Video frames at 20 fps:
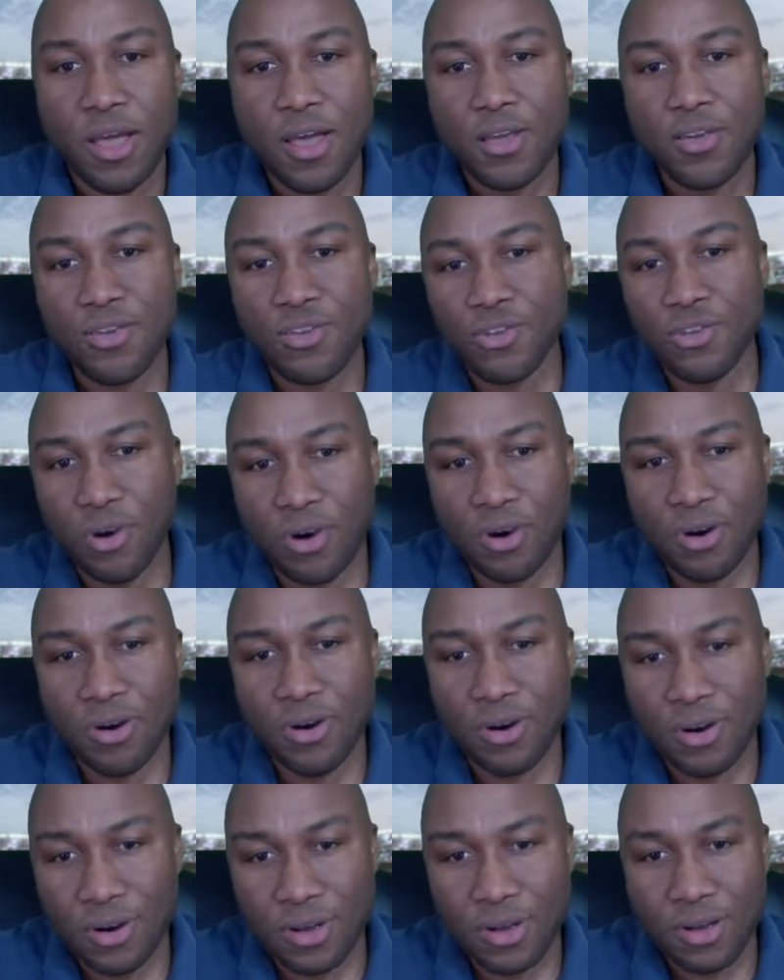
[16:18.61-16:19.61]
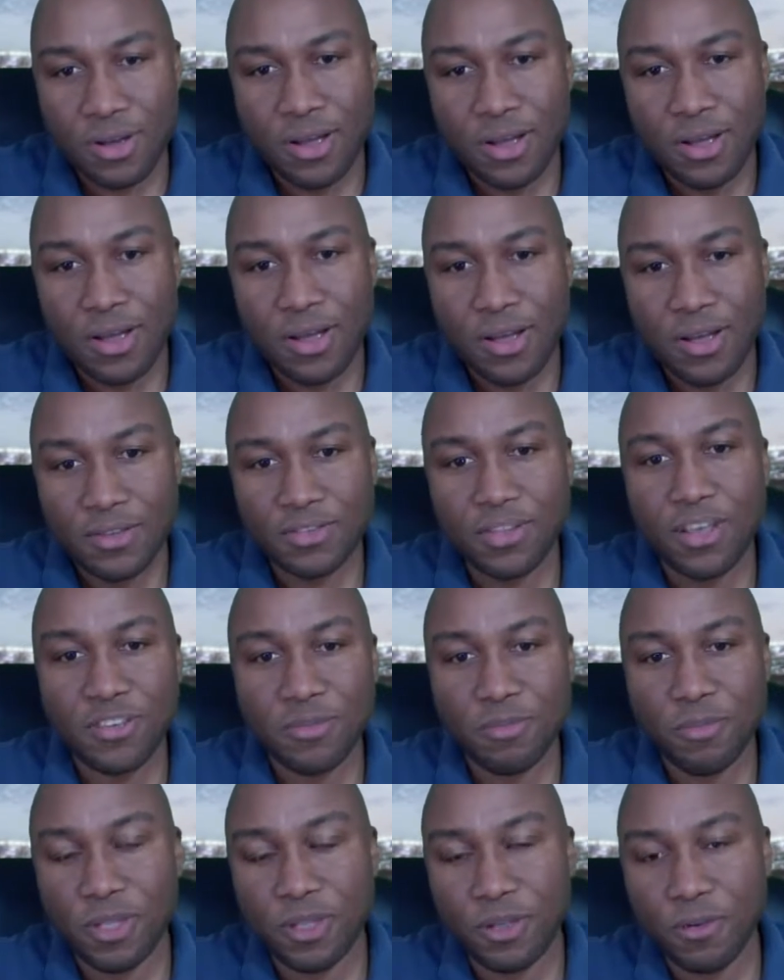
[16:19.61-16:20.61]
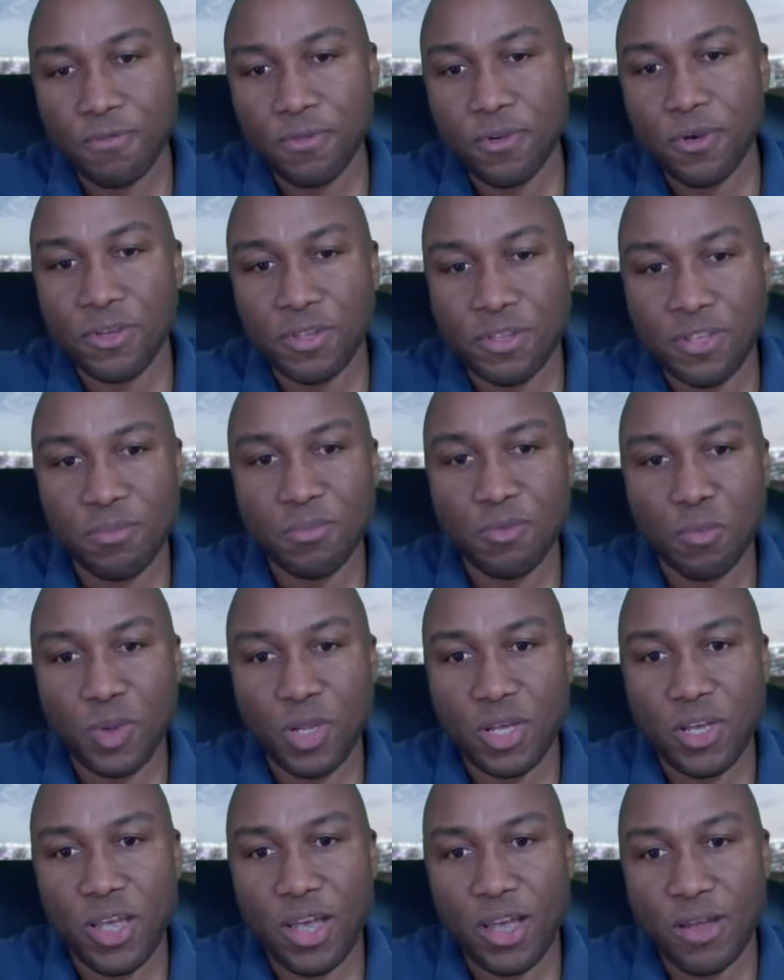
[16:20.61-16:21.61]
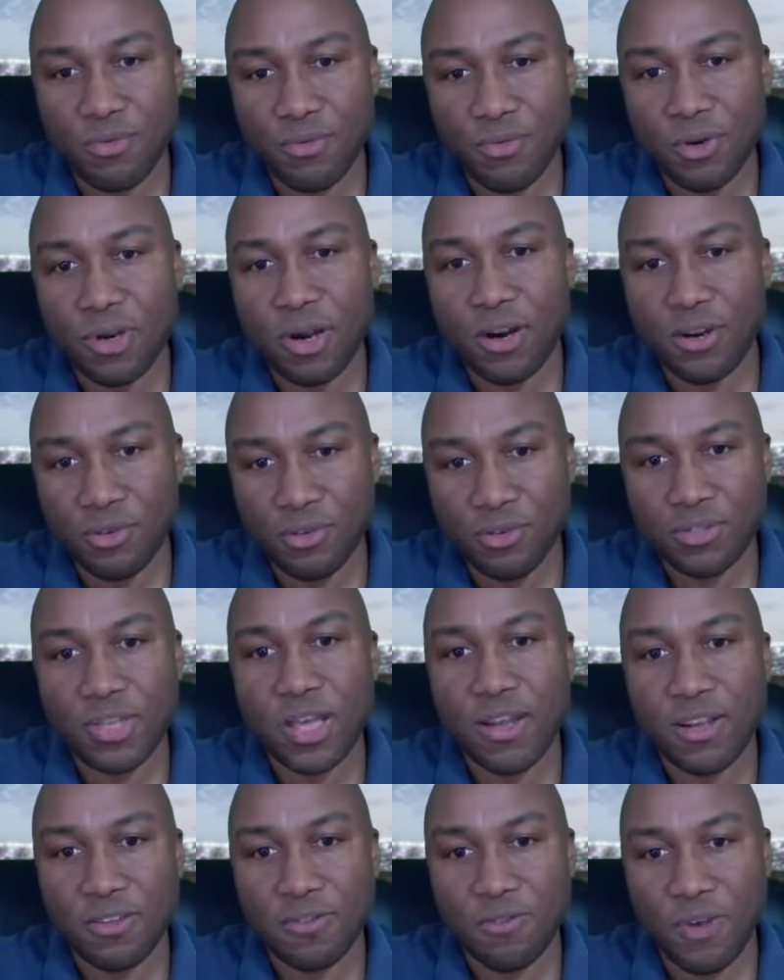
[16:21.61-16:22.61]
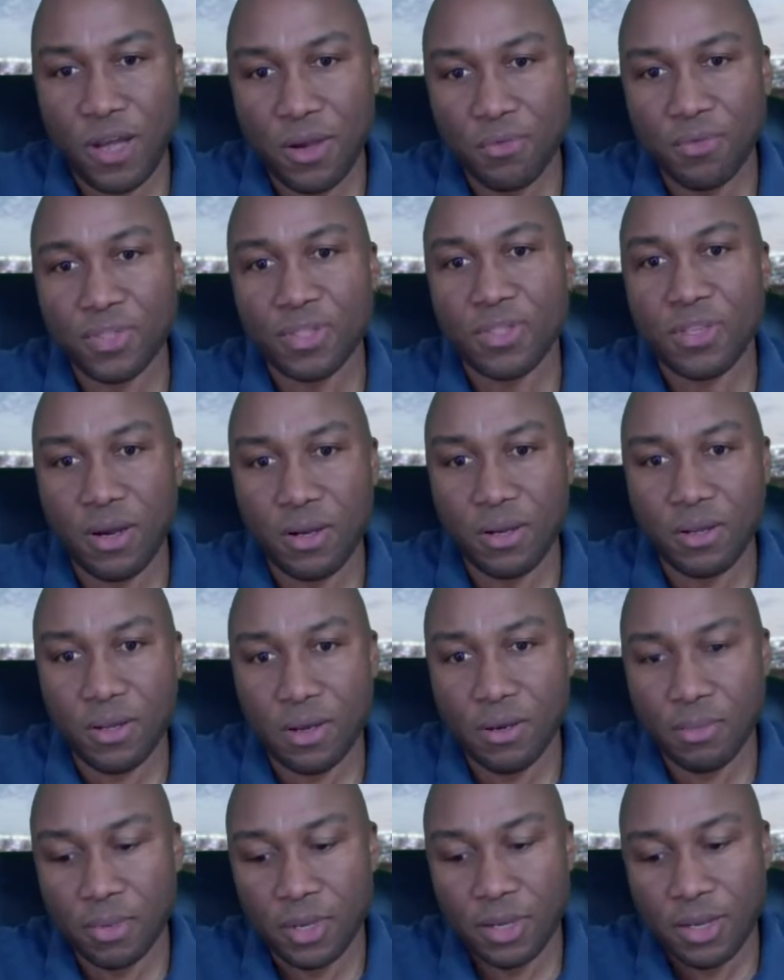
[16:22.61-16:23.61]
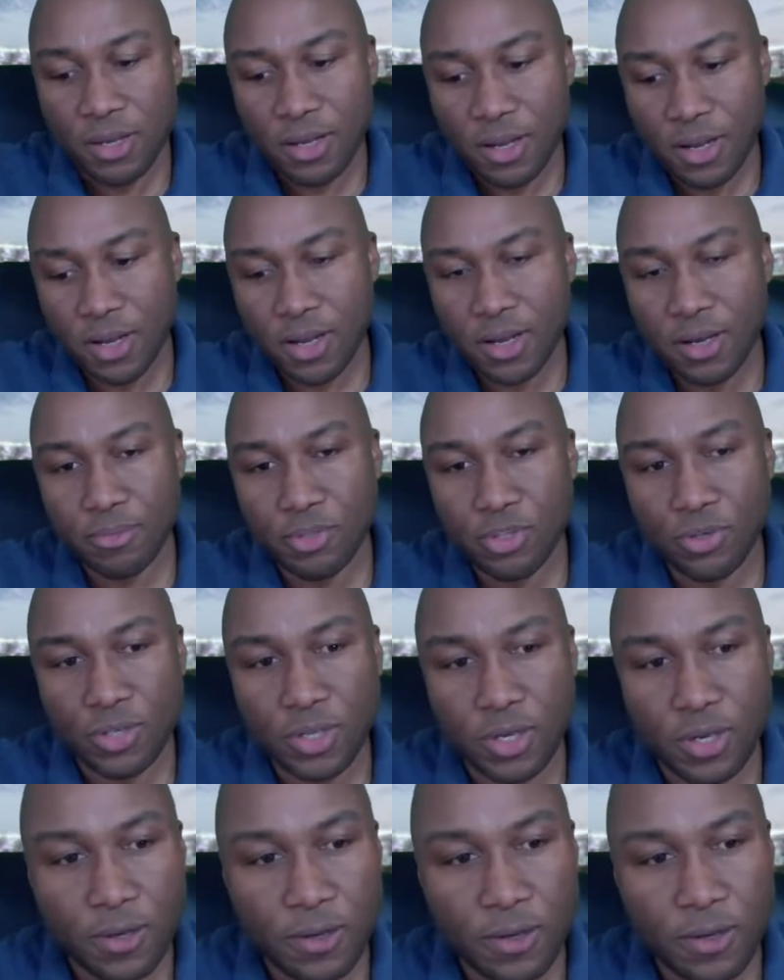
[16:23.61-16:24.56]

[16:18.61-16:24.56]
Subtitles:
Your assessment of your team's play, and are you satisfied with the outcome, Junior?